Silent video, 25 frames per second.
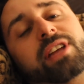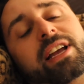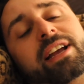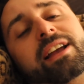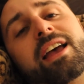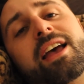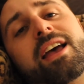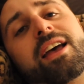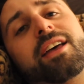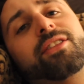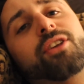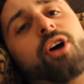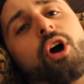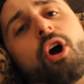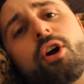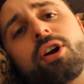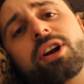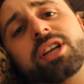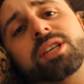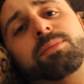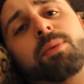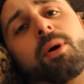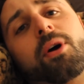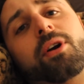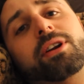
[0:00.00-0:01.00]
Like, the
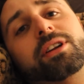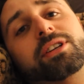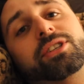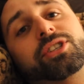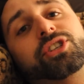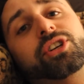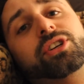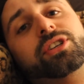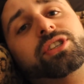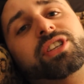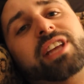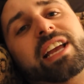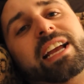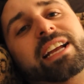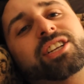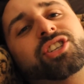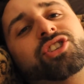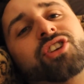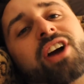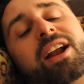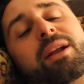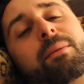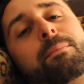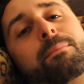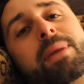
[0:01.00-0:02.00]
hardest part is just like
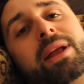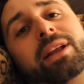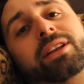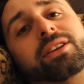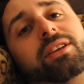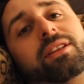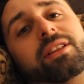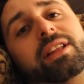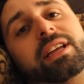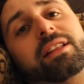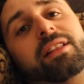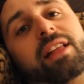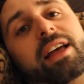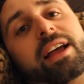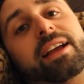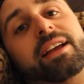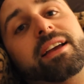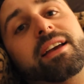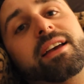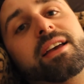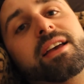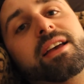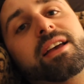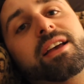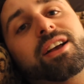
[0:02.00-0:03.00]
trying to mentally
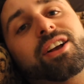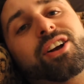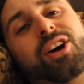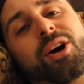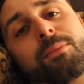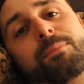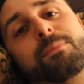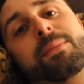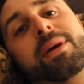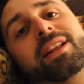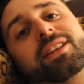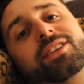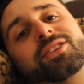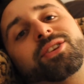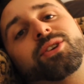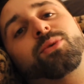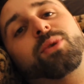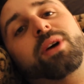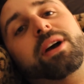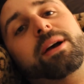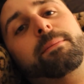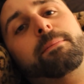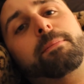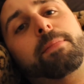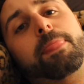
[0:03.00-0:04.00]
like commit
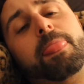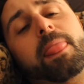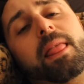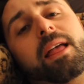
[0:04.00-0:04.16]
to it.